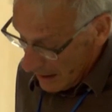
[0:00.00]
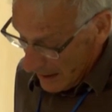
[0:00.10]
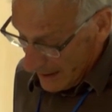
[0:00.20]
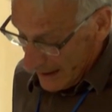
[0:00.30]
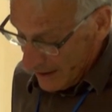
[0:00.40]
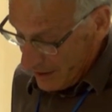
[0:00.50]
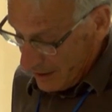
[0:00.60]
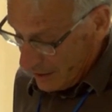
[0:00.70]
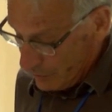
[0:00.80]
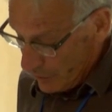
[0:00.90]
And I think
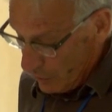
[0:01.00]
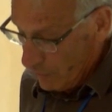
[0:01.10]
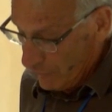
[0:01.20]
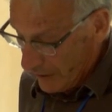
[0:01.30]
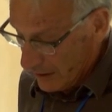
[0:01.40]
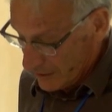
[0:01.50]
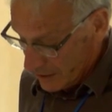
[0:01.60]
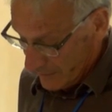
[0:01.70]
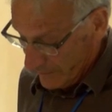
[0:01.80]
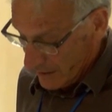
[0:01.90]
that we all
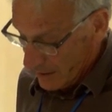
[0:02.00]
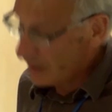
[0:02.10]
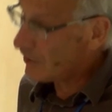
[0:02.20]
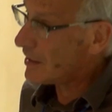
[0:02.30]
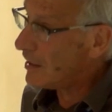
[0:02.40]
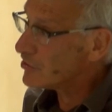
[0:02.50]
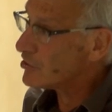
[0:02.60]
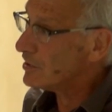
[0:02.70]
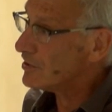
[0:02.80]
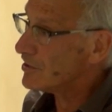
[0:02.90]
felt that the
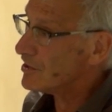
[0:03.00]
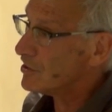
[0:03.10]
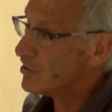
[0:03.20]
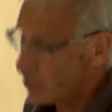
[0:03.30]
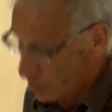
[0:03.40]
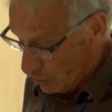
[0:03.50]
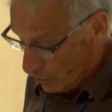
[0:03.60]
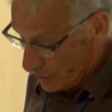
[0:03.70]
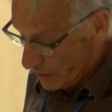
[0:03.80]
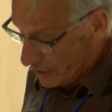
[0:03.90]
culturalist
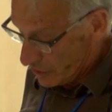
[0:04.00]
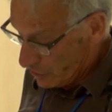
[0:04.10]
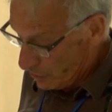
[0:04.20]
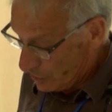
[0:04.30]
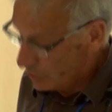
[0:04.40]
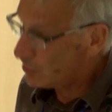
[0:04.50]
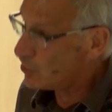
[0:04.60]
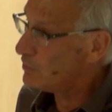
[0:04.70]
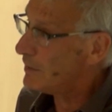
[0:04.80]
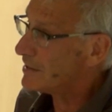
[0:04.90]
discourse excluded
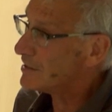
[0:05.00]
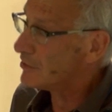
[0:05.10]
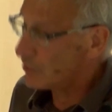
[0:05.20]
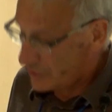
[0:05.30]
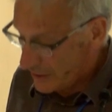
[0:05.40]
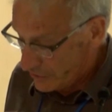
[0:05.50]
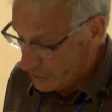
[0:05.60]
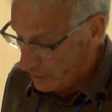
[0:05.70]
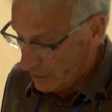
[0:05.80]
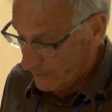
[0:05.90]
too much that was
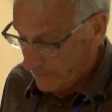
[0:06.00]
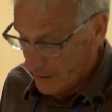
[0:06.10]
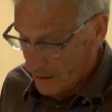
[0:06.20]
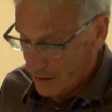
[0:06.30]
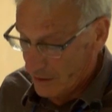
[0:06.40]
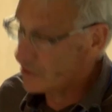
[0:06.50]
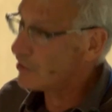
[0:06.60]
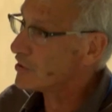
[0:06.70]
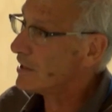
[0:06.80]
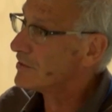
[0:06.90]
central in
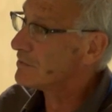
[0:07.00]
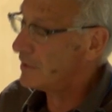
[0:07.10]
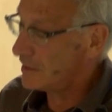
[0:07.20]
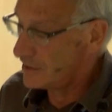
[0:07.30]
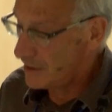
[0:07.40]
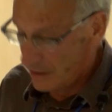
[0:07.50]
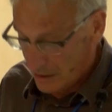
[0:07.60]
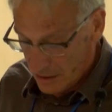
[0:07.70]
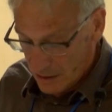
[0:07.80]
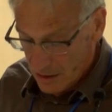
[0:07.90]
social anthropology.
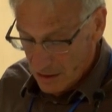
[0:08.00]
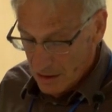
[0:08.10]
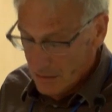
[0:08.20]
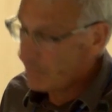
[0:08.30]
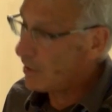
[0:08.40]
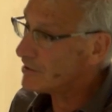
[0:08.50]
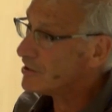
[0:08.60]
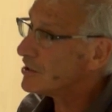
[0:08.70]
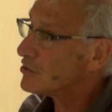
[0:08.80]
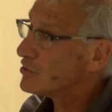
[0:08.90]

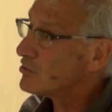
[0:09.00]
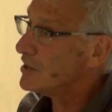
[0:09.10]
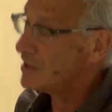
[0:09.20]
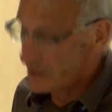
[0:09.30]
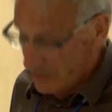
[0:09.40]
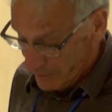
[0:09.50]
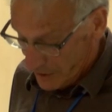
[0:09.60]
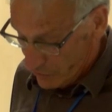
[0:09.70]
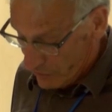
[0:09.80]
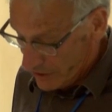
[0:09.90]
Politics was treated simply
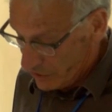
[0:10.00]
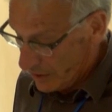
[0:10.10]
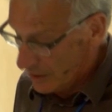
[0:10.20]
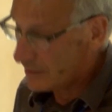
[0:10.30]
as rhetoric.